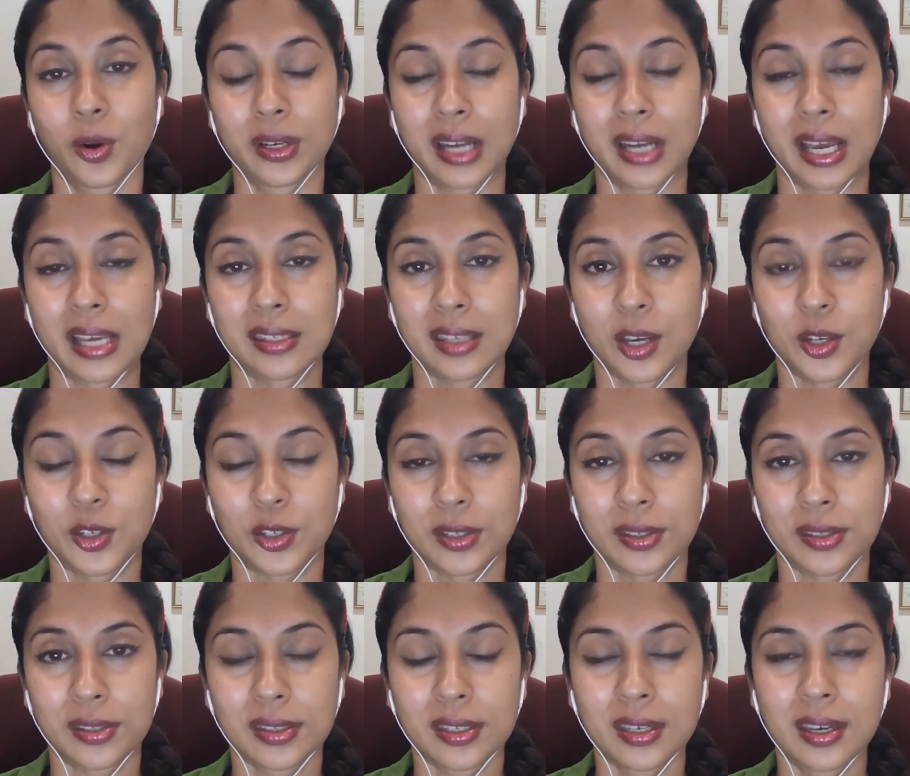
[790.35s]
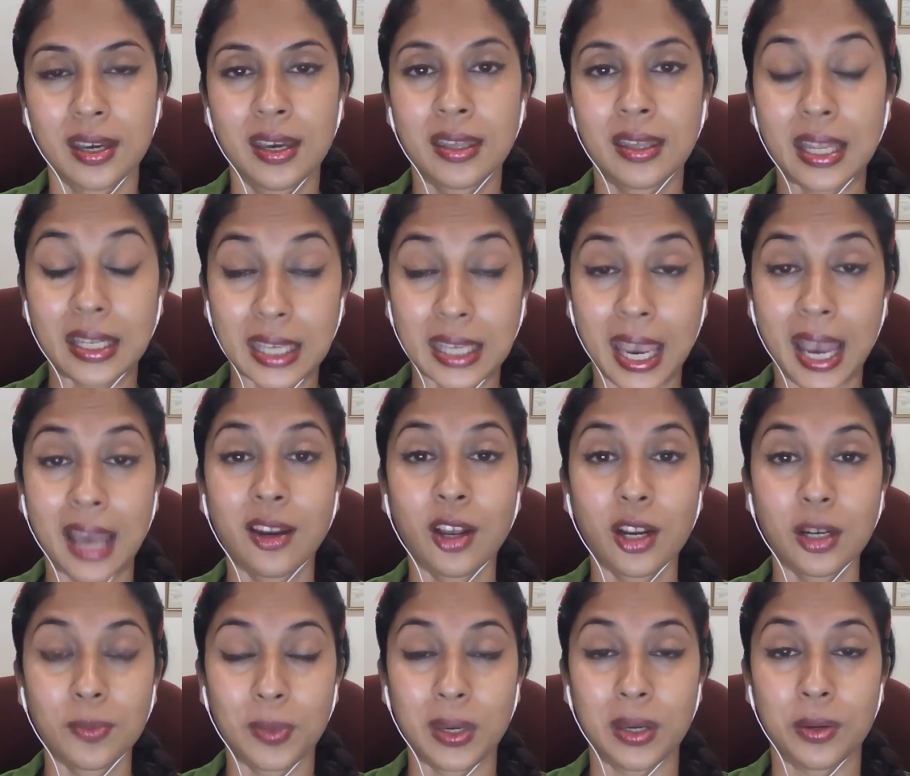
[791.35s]
organizations that
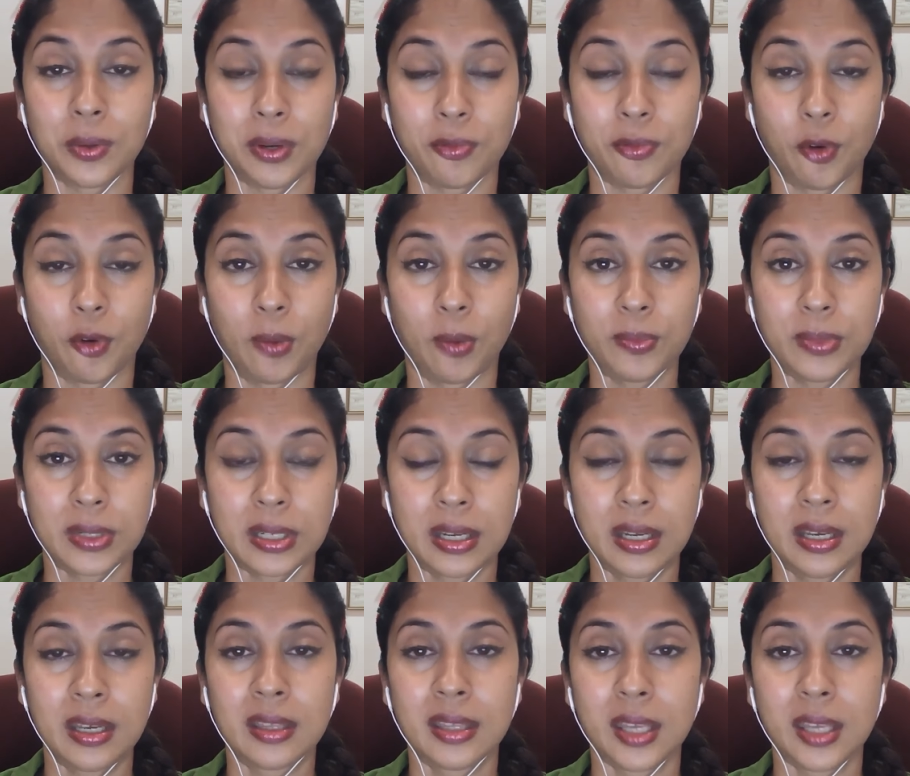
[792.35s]
cannot be reformed.